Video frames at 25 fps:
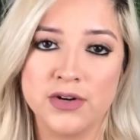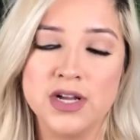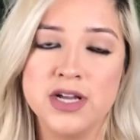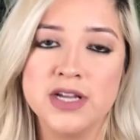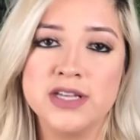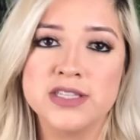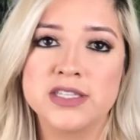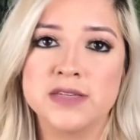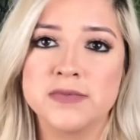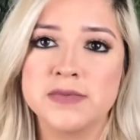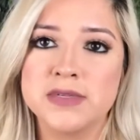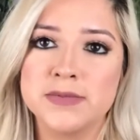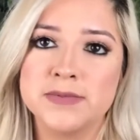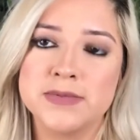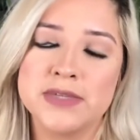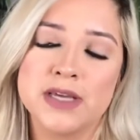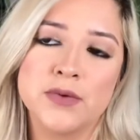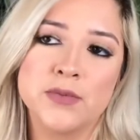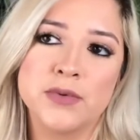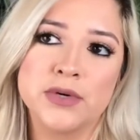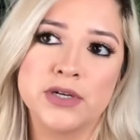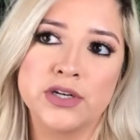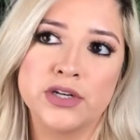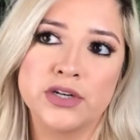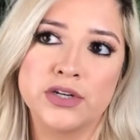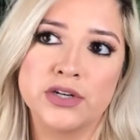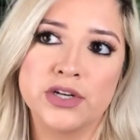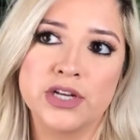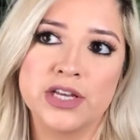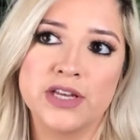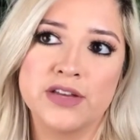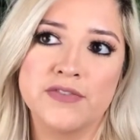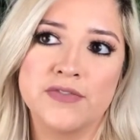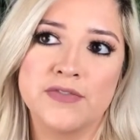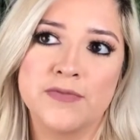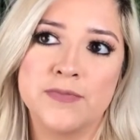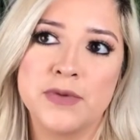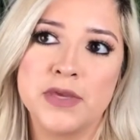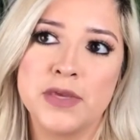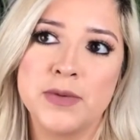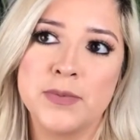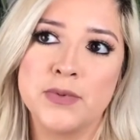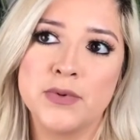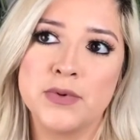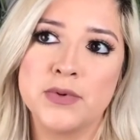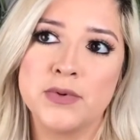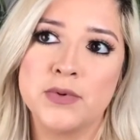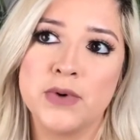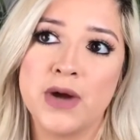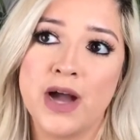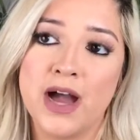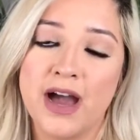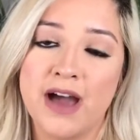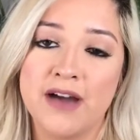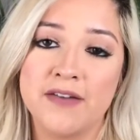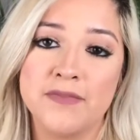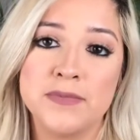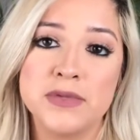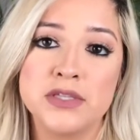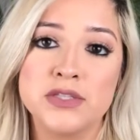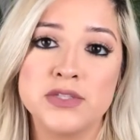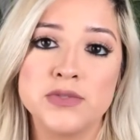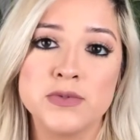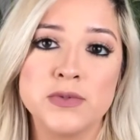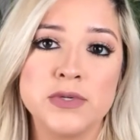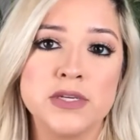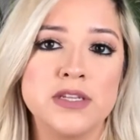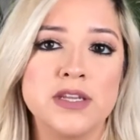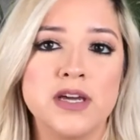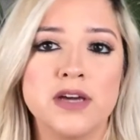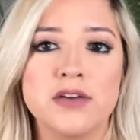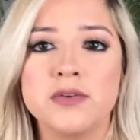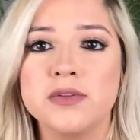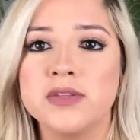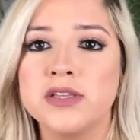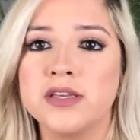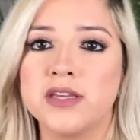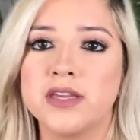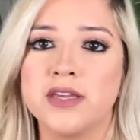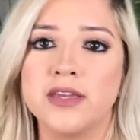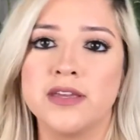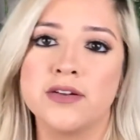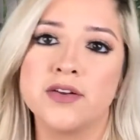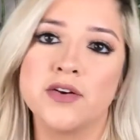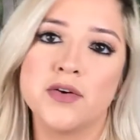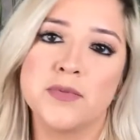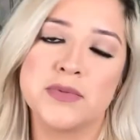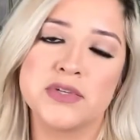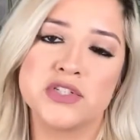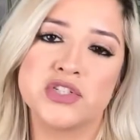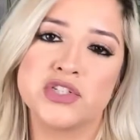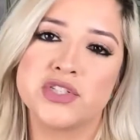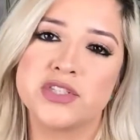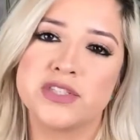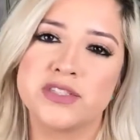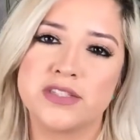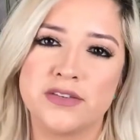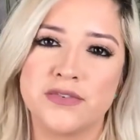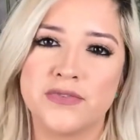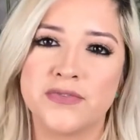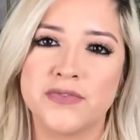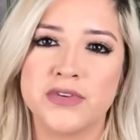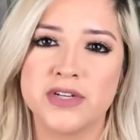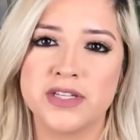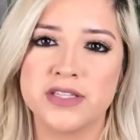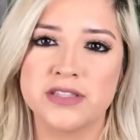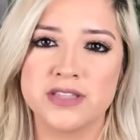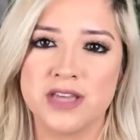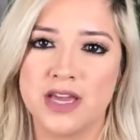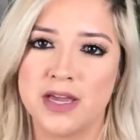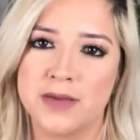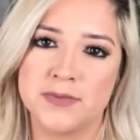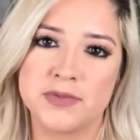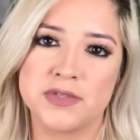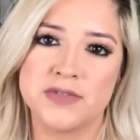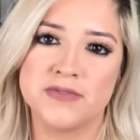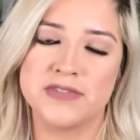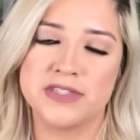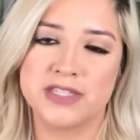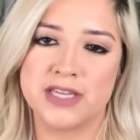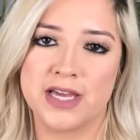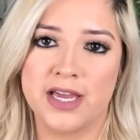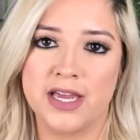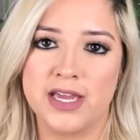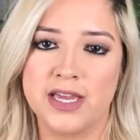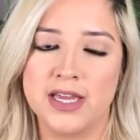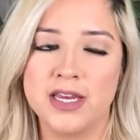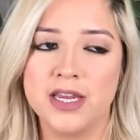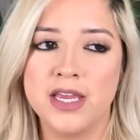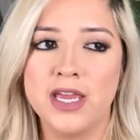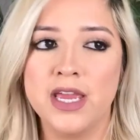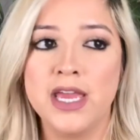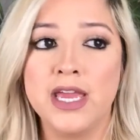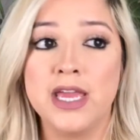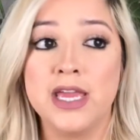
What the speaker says: Sometimes I wonder if people who have been doing not only keto, but just different types of diet,